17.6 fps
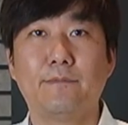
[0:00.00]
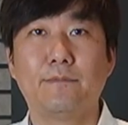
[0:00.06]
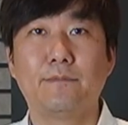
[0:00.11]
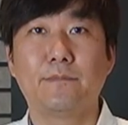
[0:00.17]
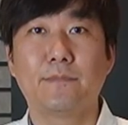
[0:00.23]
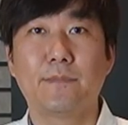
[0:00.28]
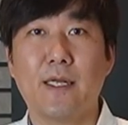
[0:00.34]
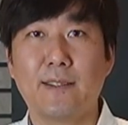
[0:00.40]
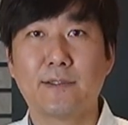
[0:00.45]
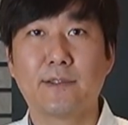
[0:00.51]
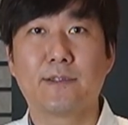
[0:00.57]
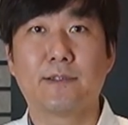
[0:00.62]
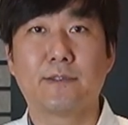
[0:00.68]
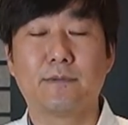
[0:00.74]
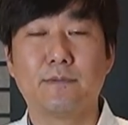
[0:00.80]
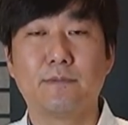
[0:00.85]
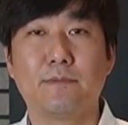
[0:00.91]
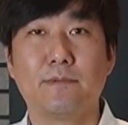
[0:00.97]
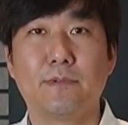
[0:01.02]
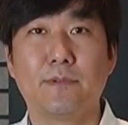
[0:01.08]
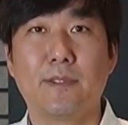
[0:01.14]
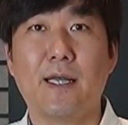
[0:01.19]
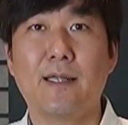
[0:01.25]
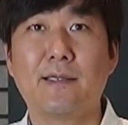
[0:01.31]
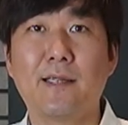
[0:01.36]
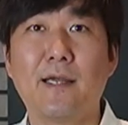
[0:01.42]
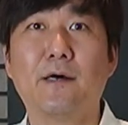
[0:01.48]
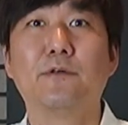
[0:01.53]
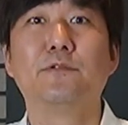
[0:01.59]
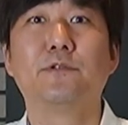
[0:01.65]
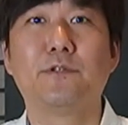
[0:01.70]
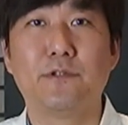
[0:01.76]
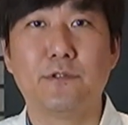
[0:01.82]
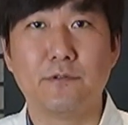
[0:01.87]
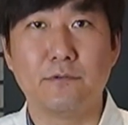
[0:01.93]
that
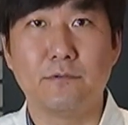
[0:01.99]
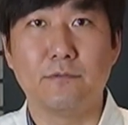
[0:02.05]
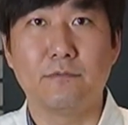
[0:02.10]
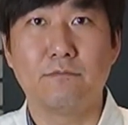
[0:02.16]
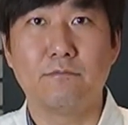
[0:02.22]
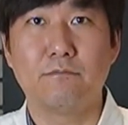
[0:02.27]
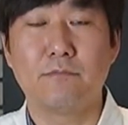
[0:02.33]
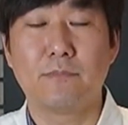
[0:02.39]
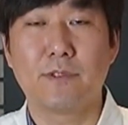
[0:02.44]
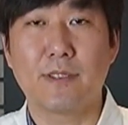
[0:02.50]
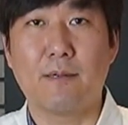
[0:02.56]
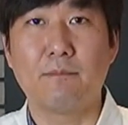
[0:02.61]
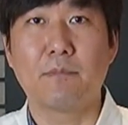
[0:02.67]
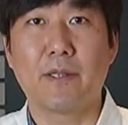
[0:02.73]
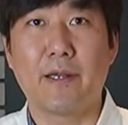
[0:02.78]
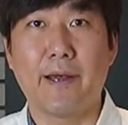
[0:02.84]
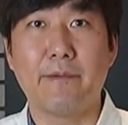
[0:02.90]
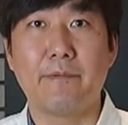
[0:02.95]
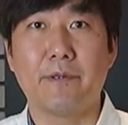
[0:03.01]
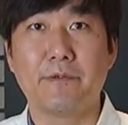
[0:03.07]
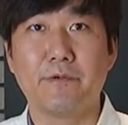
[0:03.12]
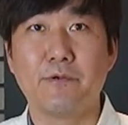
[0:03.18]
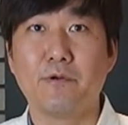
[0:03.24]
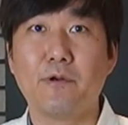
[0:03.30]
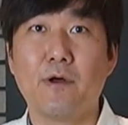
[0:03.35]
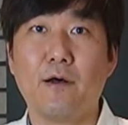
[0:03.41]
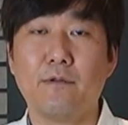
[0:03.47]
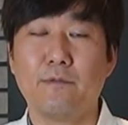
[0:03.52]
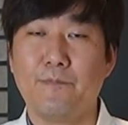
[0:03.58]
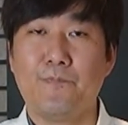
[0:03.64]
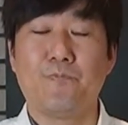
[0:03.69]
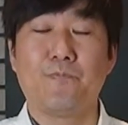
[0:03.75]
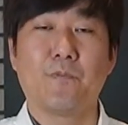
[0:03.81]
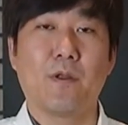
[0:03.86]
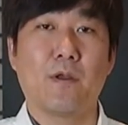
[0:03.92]
tells you sometimes you're not
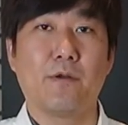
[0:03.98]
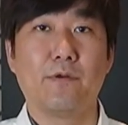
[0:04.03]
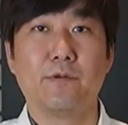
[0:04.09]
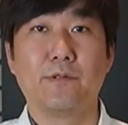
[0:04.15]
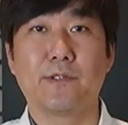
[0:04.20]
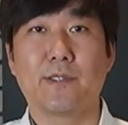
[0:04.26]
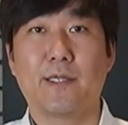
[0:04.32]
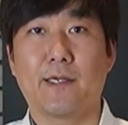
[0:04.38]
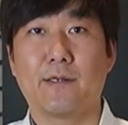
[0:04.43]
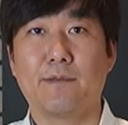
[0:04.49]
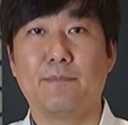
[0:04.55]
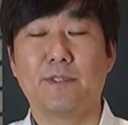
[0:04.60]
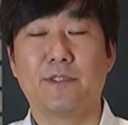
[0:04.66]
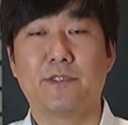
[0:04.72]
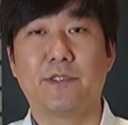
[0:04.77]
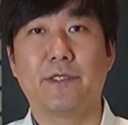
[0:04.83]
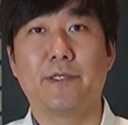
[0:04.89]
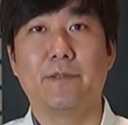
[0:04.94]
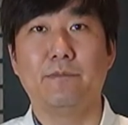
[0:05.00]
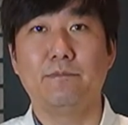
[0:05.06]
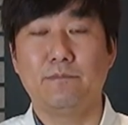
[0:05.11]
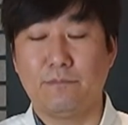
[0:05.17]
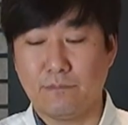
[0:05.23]
using like a machine.